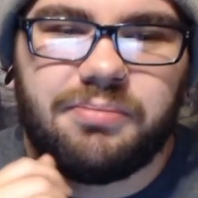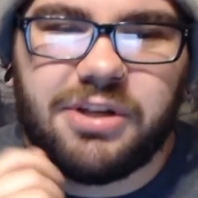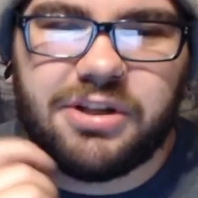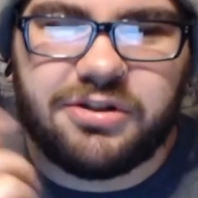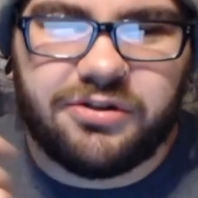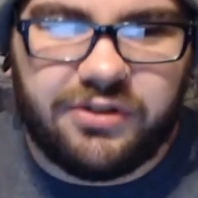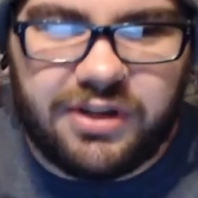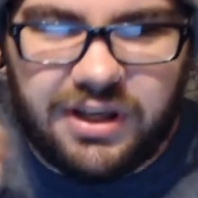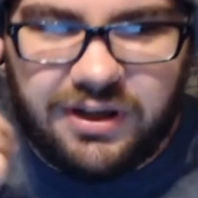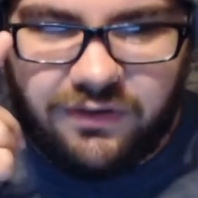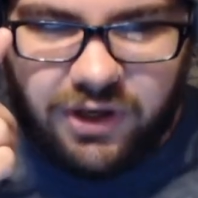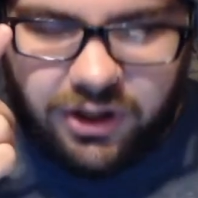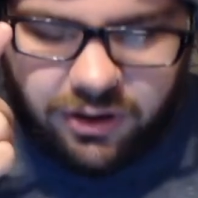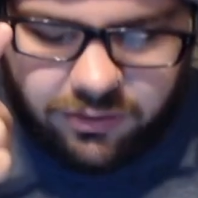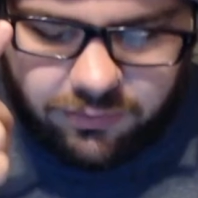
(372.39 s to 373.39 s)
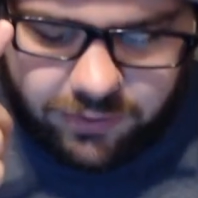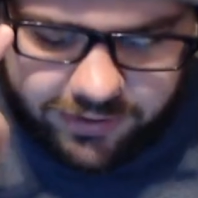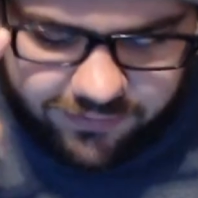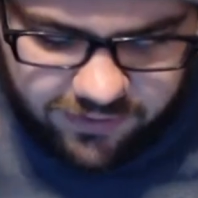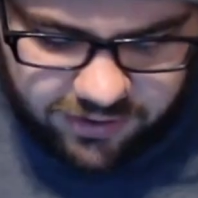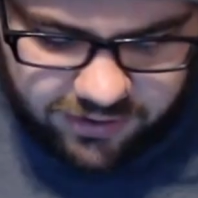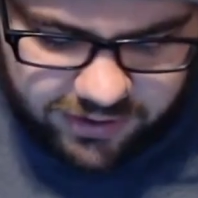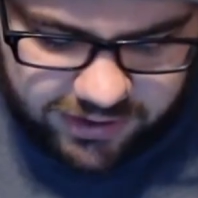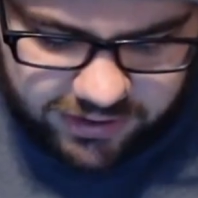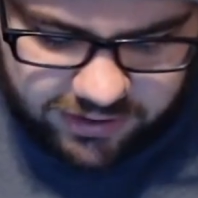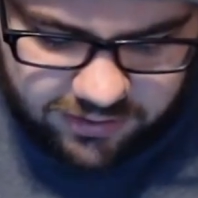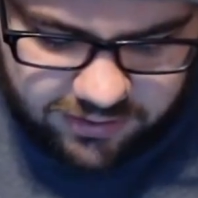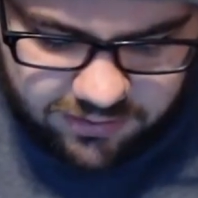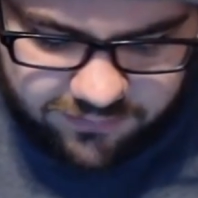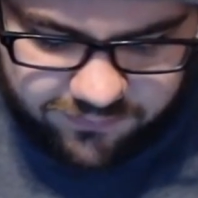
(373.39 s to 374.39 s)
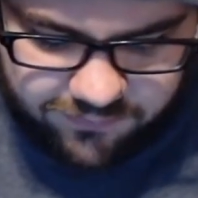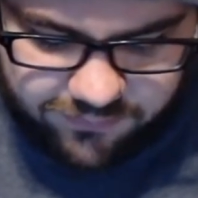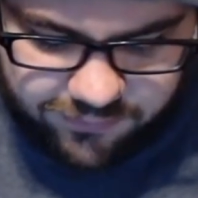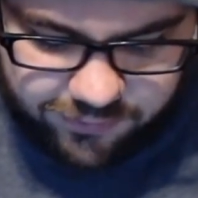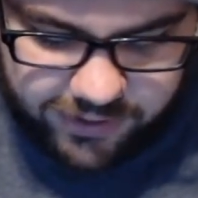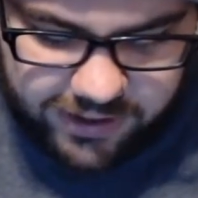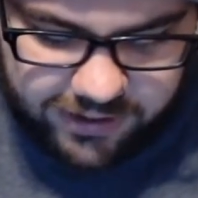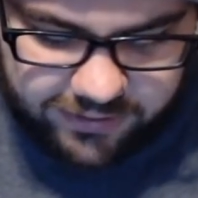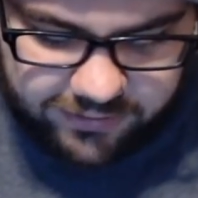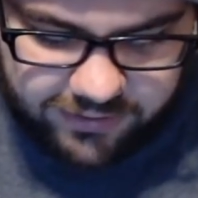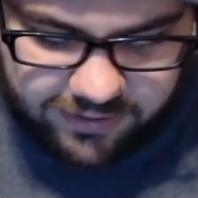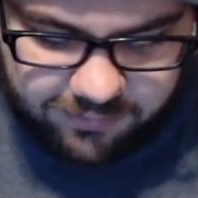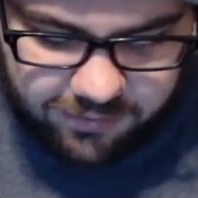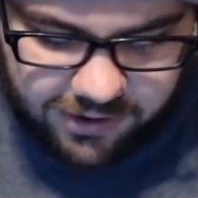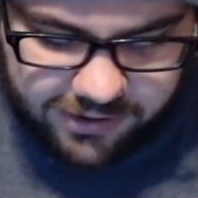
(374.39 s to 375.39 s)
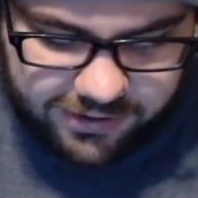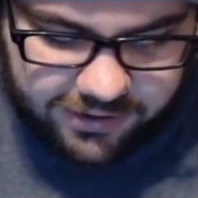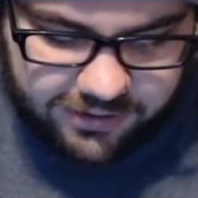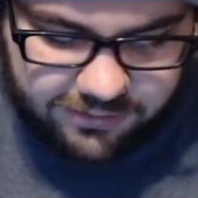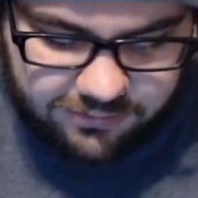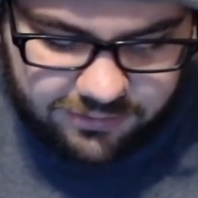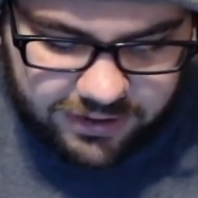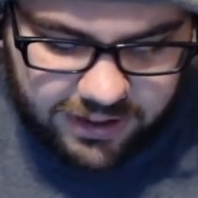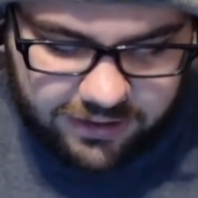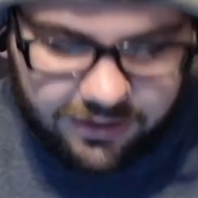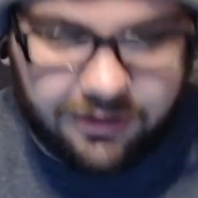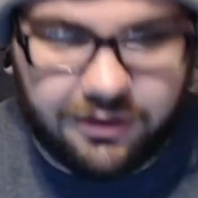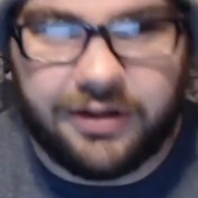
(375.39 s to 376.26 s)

Pictures T V or whatever and Square Enix have partnered together,